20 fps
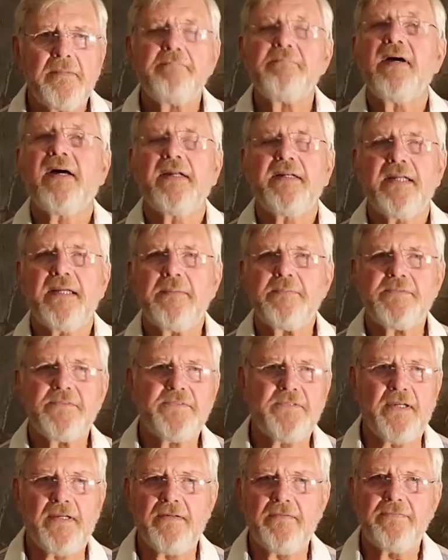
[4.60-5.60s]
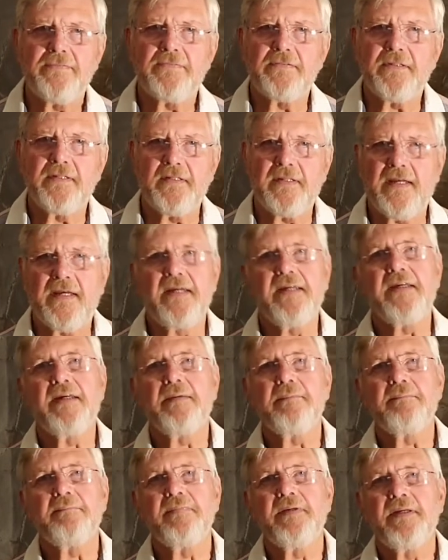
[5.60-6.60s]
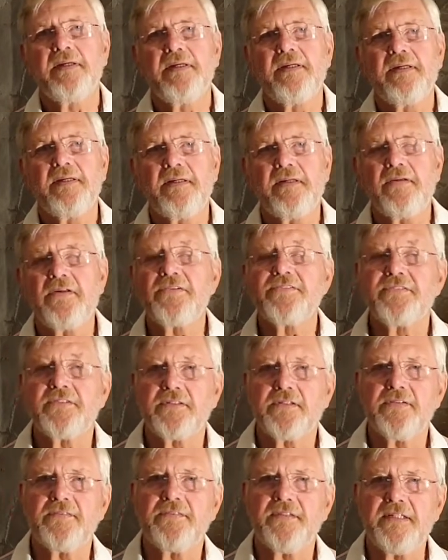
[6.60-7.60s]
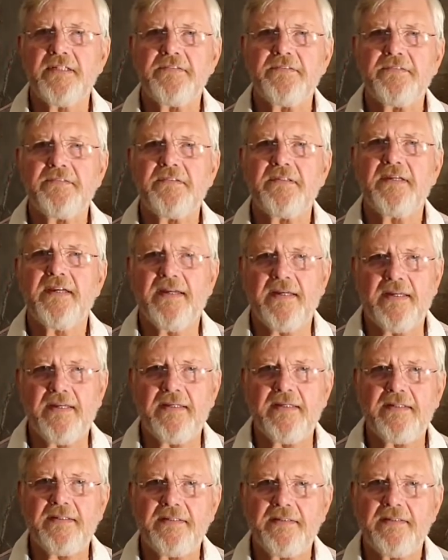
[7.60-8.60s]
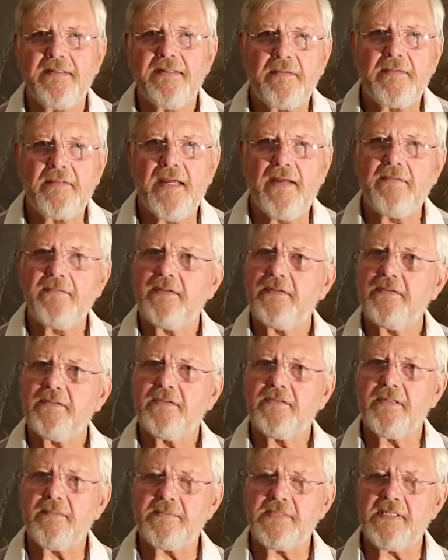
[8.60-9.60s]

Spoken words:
my name's Geoff and I am a Gloucester Cathedral guide. Down in the crypt